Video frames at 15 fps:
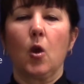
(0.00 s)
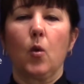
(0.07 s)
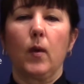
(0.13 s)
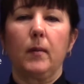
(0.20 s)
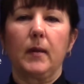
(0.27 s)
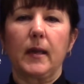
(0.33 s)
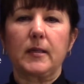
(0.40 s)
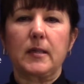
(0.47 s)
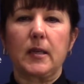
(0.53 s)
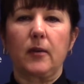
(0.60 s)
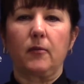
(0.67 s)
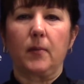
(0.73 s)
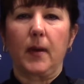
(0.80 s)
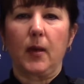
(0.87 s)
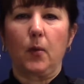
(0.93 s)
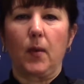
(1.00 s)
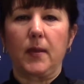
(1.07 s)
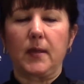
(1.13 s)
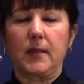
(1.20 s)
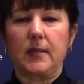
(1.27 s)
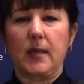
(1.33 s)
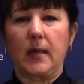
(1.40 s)
We would like to hear from anyone
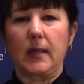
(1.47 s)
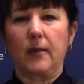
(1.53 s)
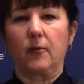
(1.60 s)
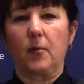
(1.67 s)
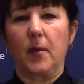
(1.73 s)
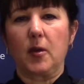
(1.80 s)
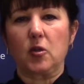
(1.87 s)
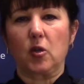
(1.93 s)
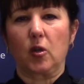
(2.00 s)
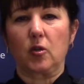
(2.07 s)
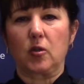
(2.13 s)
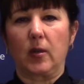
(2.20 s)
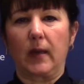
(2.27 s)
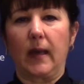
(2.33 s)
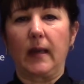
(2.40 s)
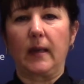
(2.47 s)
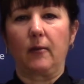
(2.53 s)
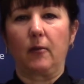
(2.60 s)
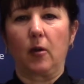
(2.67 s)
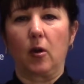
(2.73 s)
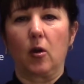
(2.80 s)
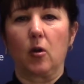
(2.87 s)
that has any information concerning any of
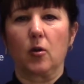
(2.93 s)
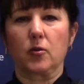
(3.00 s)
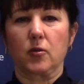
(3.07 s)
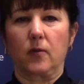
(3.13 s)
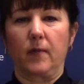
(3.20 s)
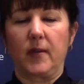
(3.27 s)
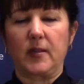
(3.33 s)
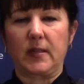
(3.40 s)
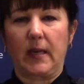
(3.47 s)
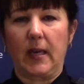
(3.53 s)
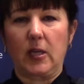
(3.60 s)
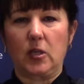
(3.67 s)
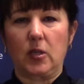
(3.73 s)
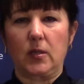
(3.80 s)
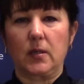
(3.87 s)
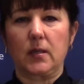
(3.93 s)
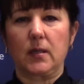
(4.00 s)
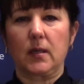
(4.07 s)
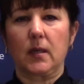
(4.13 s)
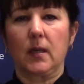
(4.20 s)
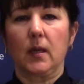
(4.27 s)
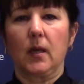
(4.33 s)
our calls or investigations.
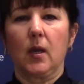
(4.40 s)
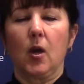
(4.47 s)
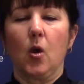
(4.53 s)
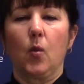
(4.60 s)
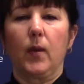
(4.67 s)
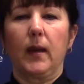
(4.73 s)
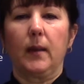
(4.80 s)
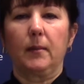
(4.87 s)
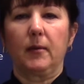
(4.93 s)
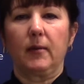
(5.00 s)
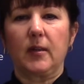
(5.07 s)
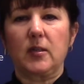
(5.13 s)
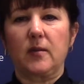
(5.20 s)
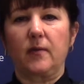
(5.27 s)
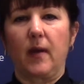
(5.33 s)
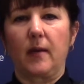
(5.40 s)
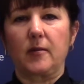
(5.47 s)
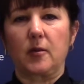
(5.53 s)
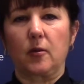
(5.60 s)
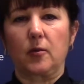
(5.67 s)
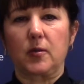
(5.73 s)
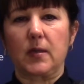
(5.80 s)
We can be reached at
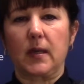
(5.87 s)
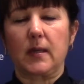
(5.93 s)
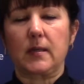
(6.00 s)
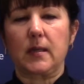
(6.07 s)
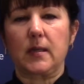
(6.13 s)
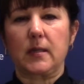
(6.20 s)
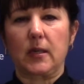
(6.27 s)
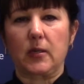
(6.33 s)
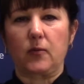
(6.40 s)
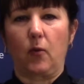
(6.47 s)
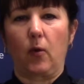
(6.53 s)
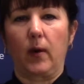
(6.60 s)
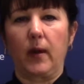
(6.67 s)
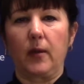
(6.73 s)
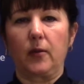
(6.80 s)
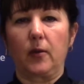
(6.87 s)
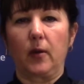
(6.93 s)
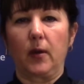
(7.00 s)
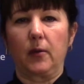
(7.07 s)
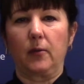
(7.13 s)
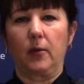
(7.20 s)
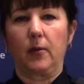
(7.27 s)

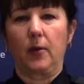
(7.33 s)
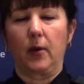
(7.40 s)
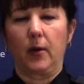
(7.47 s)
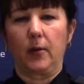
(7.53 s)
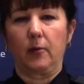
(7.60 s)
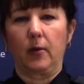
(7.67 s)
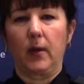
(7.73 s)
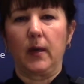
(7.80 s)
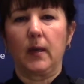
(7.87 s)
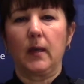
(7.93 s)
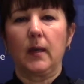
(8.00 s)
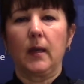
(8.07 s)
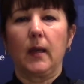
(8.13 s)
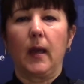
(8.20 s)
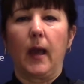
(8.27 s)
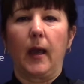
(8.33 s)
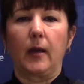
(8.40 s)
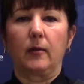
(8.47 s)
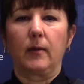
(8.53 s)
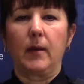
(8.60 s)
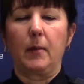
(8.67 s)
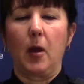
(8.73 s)
506-648-3333, at
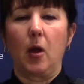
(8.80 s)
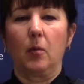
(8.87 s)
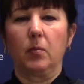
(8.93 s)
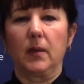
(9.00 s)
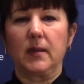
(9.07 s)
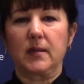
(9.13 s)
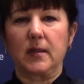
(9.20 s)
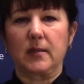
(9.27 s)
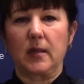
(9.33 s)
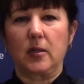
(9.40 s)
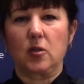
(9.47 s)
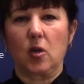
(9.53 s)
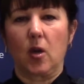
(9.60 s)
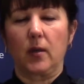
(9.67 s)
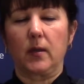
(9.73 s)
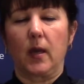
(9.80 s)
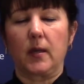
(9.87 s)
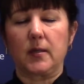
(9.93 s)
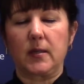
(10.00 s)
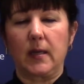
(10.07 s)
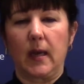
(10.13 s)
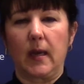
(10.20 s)
our email,
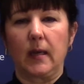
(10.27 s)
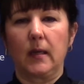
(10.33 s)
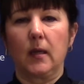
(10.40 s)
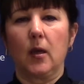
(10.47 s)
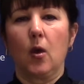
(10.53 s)
police@stjohn.ca,